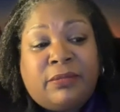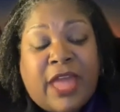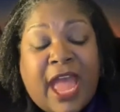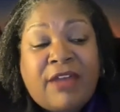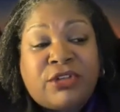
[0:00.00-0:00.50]

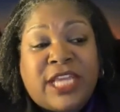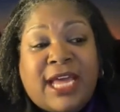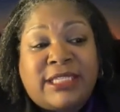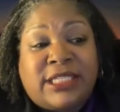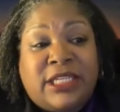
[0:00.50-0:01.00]

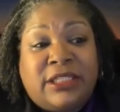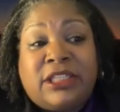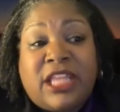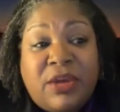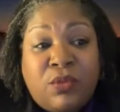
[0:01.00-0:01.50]
advertising it,
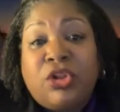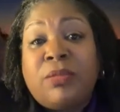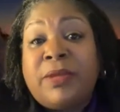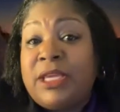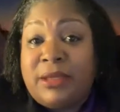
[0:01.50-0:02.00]
they will
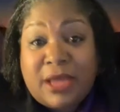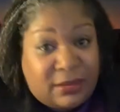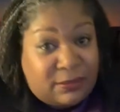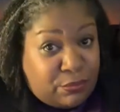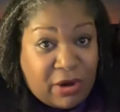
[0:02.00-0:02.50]
be
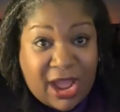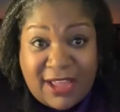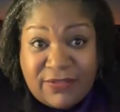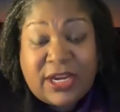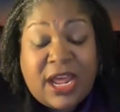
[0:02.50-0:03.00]

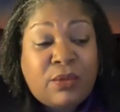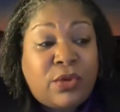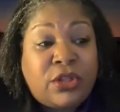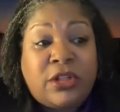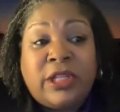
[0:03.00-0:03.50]
private. I
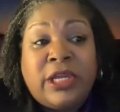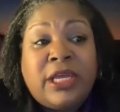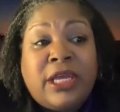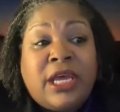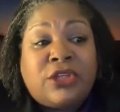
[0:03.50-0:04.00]
will
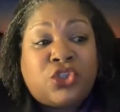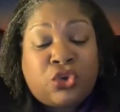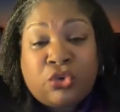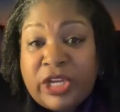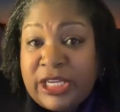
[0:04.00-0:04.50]

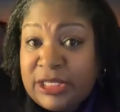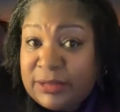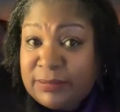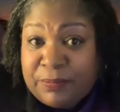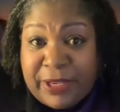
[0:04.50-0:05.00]

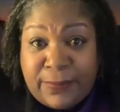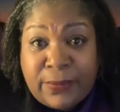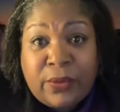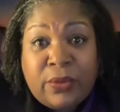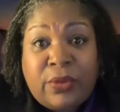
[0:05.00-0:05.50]
screen
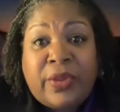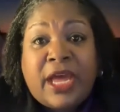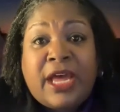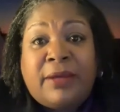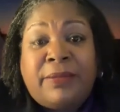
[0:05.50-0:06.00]
people
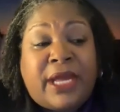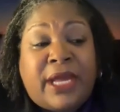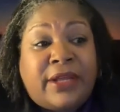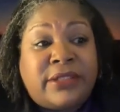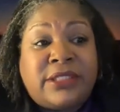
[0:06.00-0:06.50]

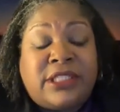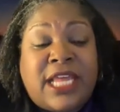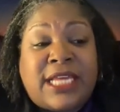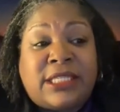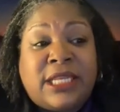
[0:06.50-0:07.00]
because
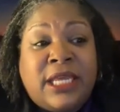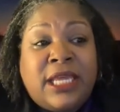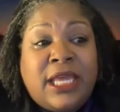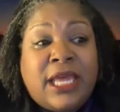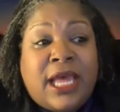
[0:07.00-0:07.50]
that's
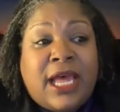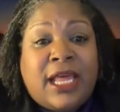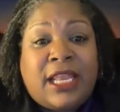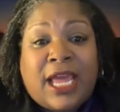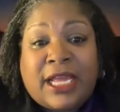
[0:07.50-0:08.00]

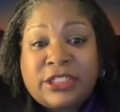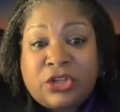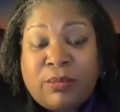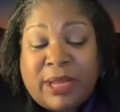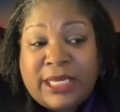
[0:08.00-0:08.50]
like I
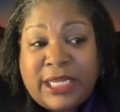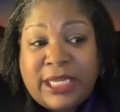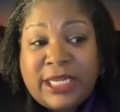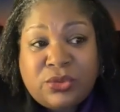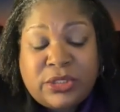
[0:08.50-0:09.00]
told my
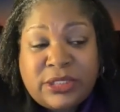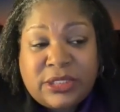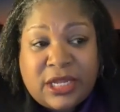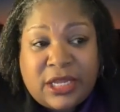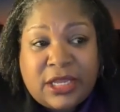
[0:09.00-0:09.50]
niece who is
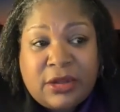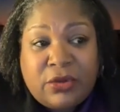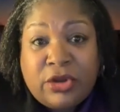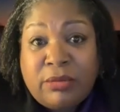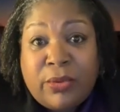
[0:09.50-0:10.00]

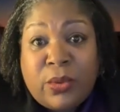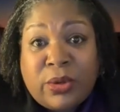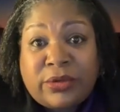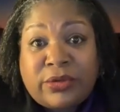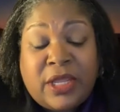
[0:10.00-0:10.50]
on the
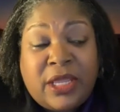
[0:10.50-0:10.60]
board.